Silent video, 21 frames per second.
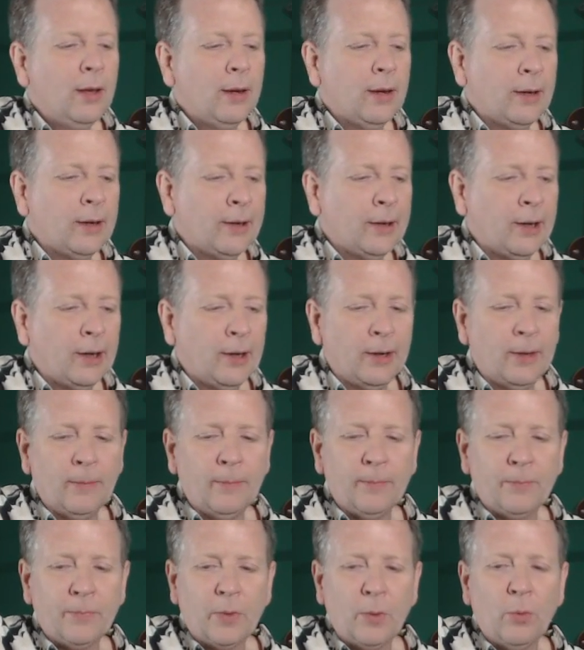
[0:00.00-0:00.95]

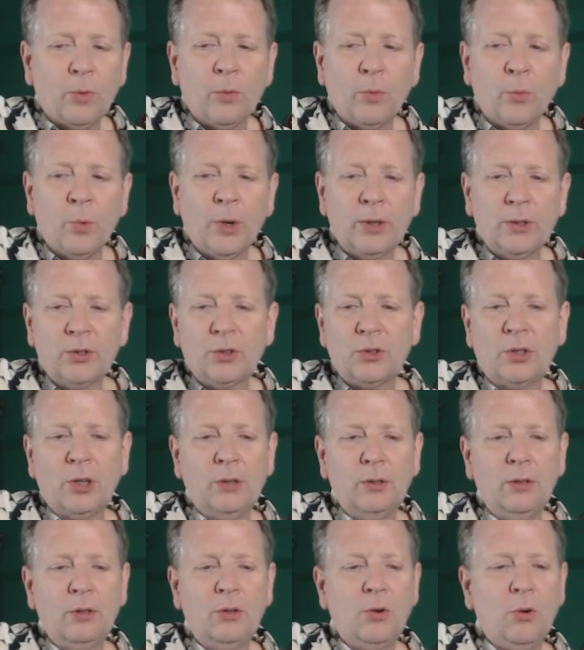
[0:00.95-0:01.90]
What
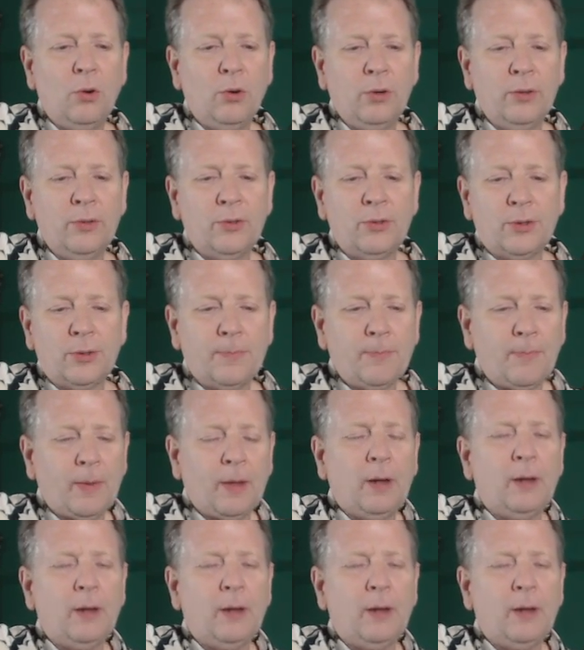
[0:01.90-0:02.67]
extended chords,